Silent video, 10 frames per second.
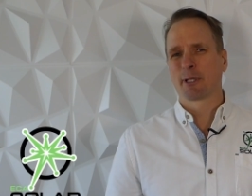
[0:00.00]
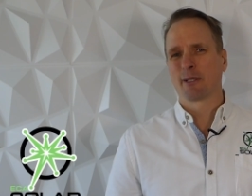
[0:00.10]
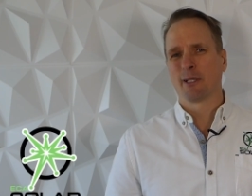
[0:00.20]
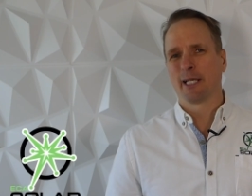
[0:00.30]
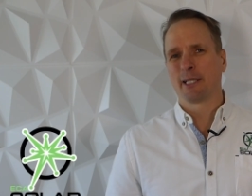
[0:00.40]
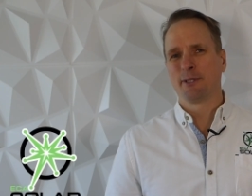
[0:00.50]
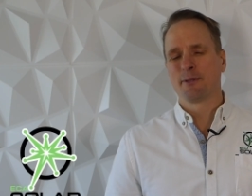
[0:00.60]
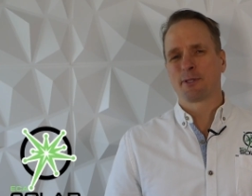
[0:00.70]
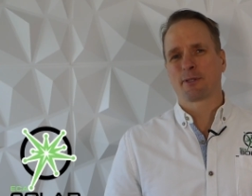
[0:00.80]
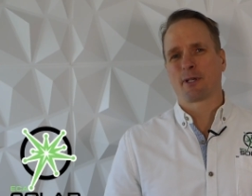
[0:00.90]
of the land
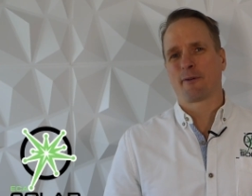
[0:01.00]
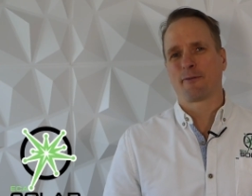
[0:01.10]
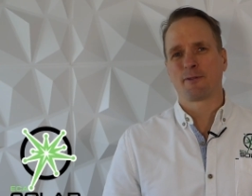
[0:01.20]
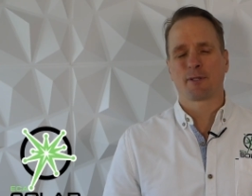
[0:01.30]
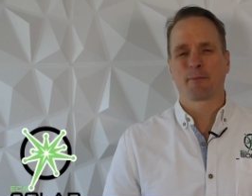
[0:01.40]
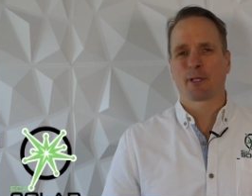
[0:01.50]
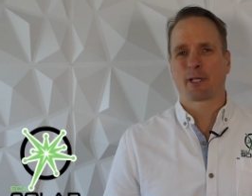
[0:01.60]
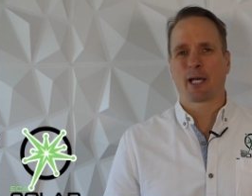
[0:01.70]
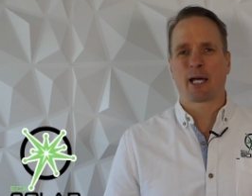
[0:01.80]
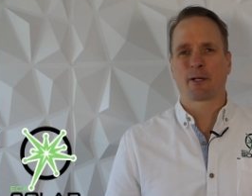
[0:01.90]
use stuff and some of the
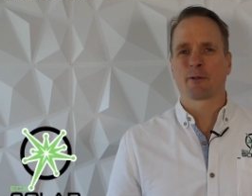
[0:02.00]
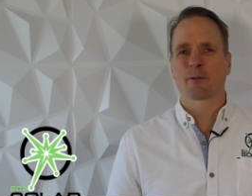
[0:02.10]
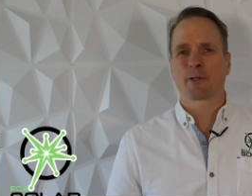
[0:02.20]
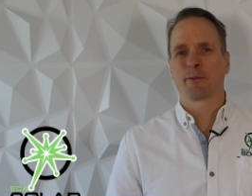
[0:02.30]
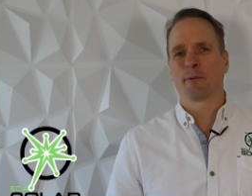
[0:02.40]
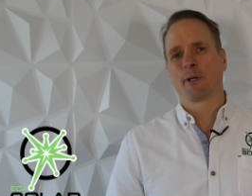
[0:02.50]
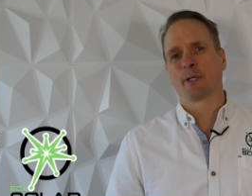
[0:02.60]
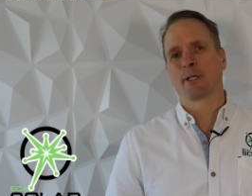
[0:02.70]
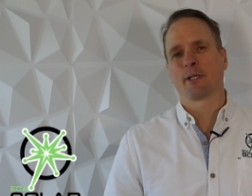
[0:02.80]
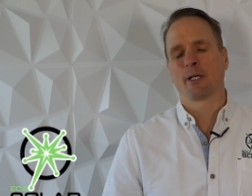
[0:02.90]
category
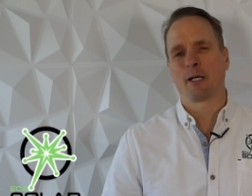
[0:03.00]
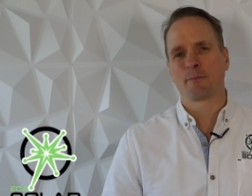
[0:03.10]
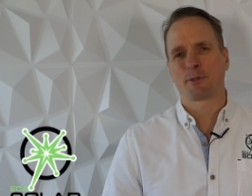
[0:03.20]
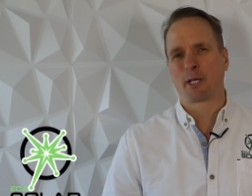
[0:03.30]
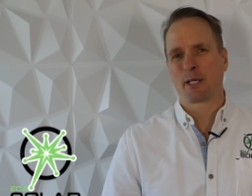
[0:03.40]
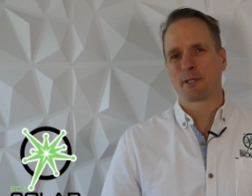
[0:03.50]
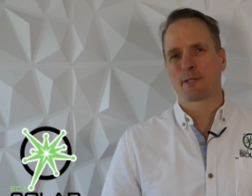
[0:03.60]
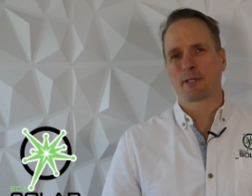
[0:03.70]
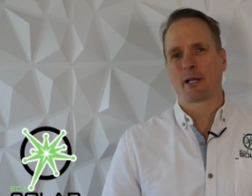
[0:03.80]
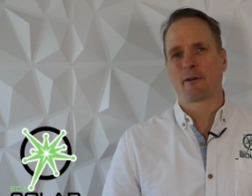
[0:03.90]
one um,
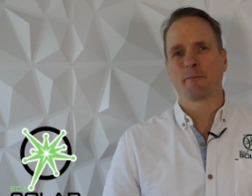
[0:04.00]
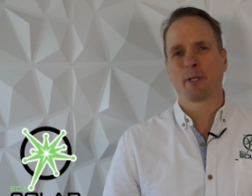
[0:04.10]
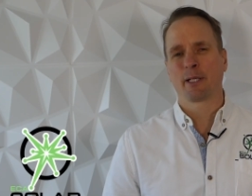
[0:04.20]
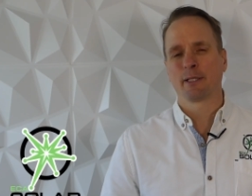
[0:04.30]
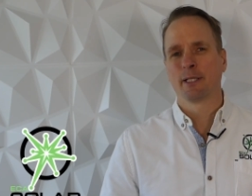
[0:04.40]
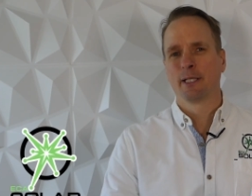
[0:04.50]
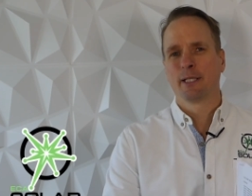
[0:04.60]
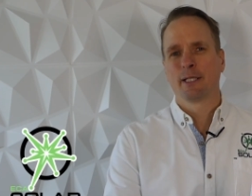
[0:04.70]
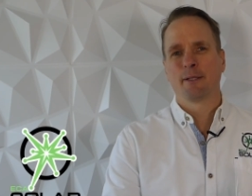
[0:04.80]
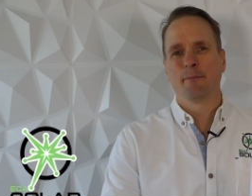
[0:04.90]
changes that have been
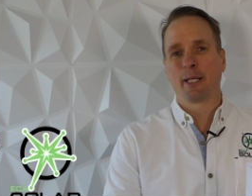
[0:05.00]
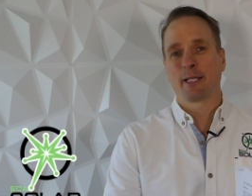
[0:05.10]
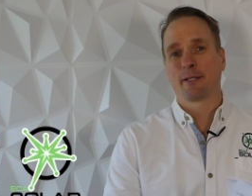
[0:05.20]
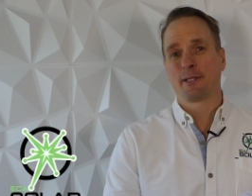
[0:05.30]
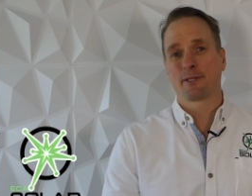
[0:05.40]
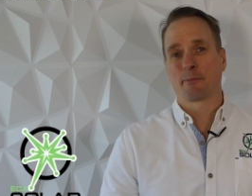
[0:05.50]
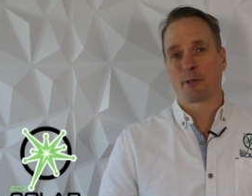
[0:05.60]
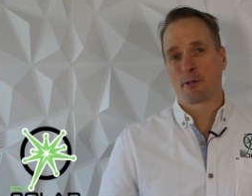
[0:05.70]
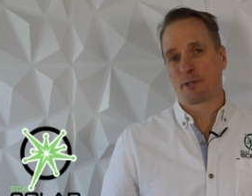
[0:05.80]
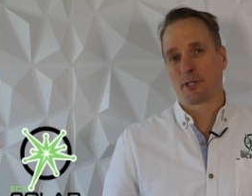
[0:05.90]
made in these
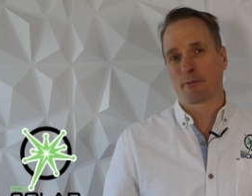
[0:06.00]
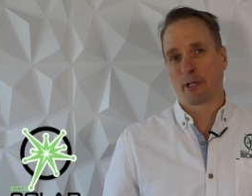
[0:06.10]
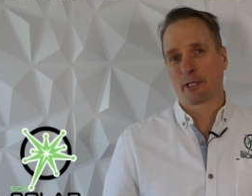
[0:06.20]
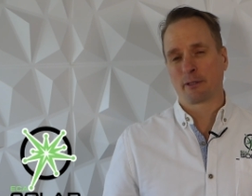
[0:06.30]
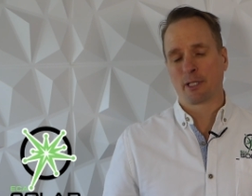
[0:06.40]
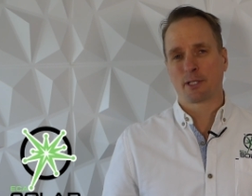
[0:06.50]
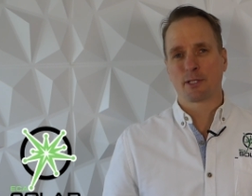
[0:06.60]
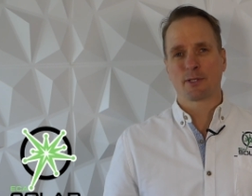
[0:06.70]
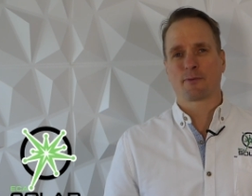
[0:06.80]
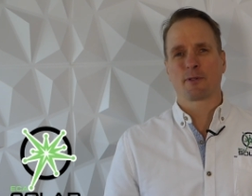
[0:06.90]
emergency
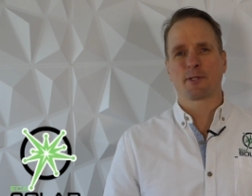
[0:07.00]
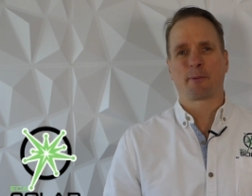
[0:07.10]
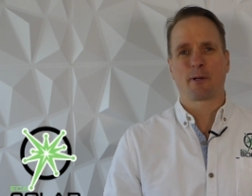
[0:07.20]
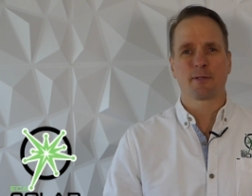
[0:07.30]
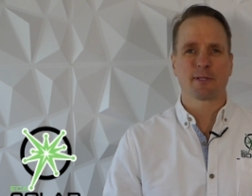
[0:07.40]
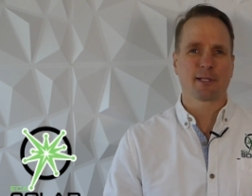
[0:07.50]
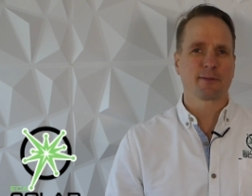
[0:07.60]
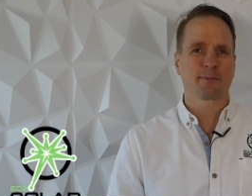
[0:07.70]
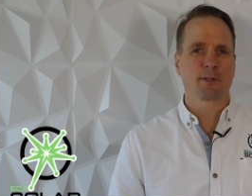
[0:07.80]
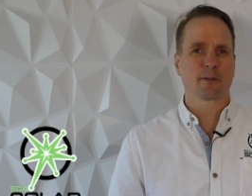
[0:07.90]
regulations for the smart
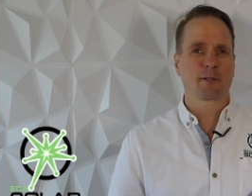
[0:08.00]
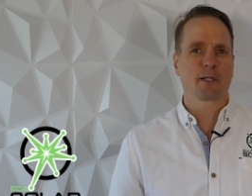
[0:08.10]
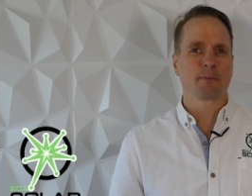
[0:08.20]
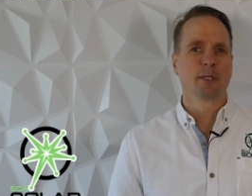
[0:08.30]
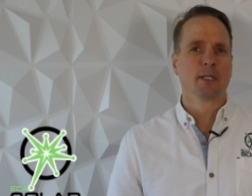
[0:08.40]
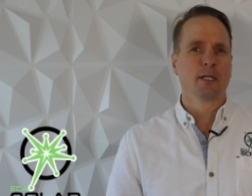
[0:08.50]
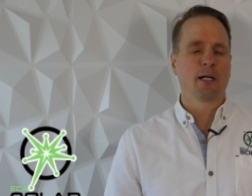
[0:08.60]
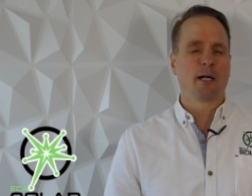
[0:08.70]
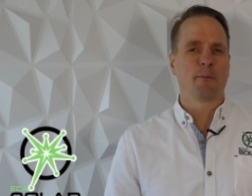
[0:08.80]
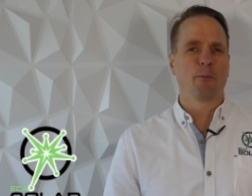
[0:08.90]
incentive program.
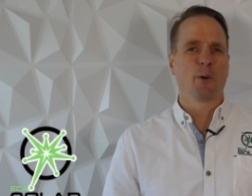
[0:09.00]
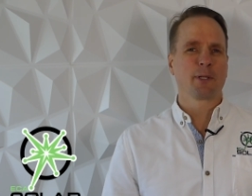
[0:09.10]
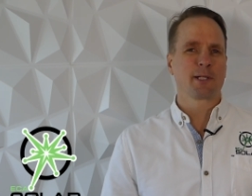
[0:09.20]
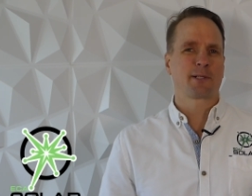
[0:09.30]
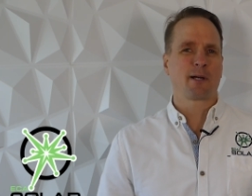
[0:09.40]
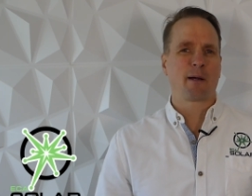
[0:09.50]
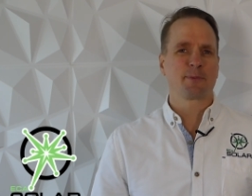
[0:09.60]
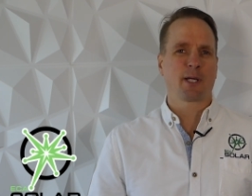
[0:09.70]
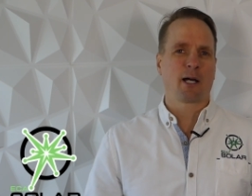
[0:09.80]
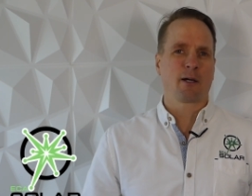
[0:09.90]
Um, one that
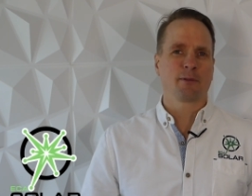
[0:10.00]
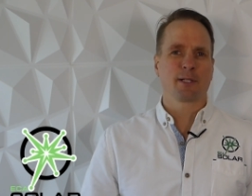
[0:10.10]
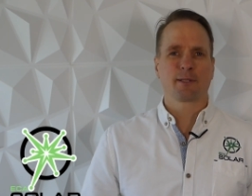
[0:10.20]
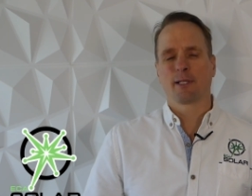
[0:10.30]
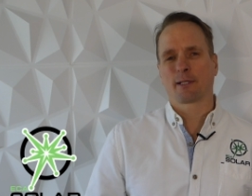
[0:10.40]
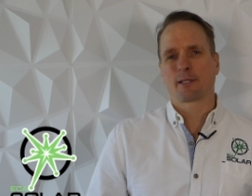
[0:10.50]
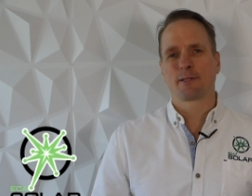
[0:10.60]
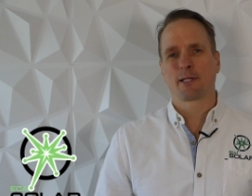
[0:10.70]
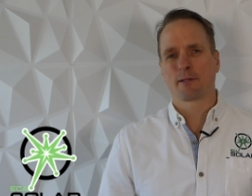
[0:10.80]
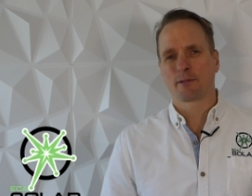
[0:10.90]
jumped out and that, that,
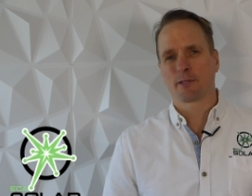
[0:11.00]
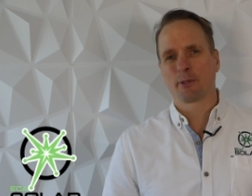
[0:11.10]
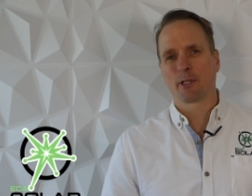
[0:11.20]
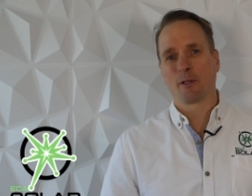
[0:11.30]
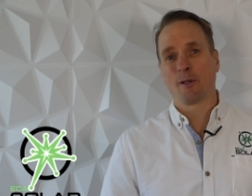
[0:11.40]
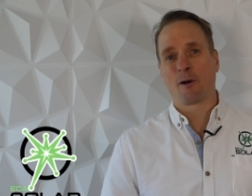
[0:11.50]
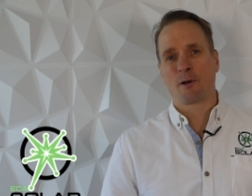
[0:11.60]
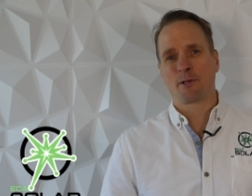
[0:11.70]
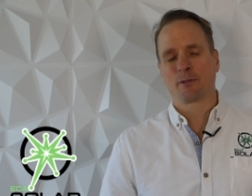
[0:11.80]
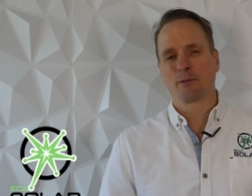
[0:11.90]
continues to be a
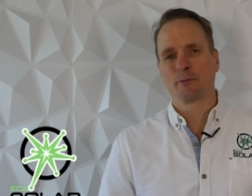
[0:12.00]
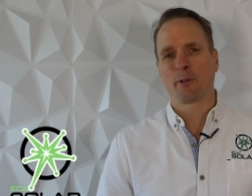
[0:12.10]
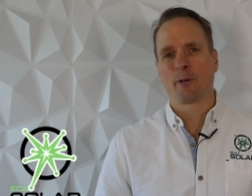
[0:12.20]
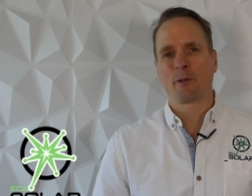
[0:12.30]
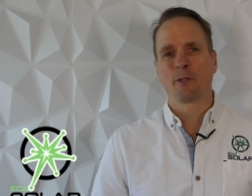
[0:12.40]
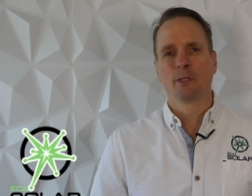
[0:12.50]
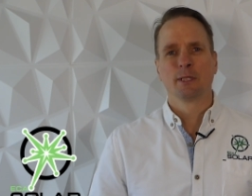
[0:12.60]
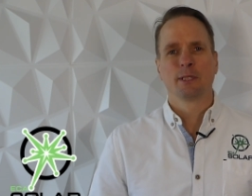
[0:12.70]
large loophole